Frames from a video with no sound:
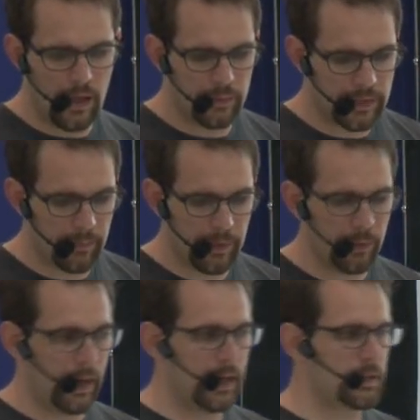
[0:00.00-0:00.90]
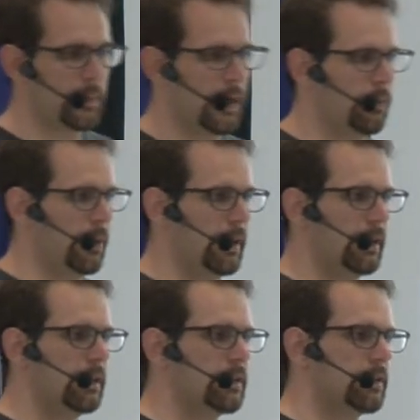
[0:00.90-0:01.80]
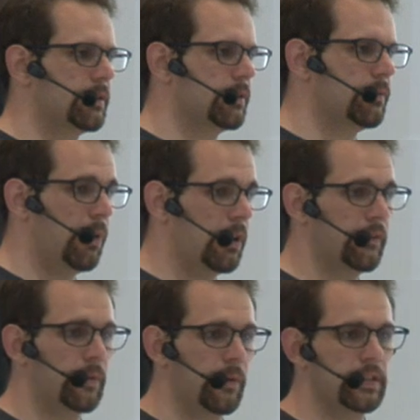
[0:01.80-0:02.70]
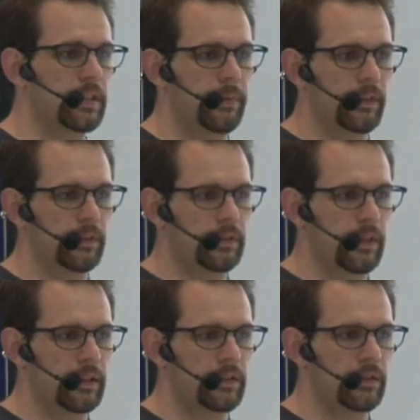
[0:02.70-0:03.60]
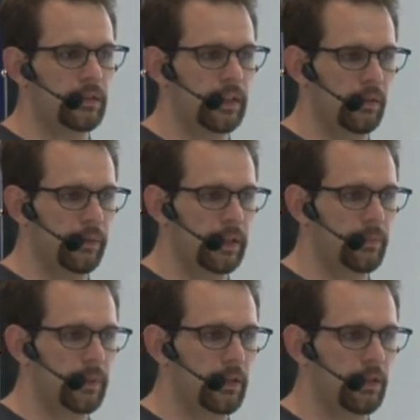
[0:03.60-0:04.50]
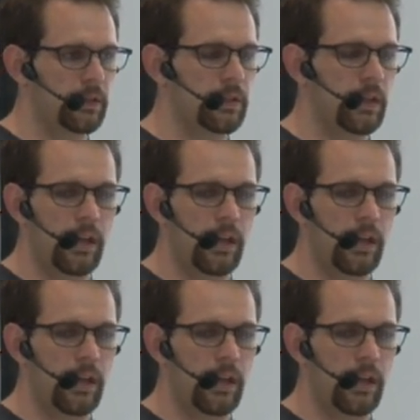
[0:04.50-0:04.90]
Sampling bias, by the way, is one of the most difficult things to deal with, because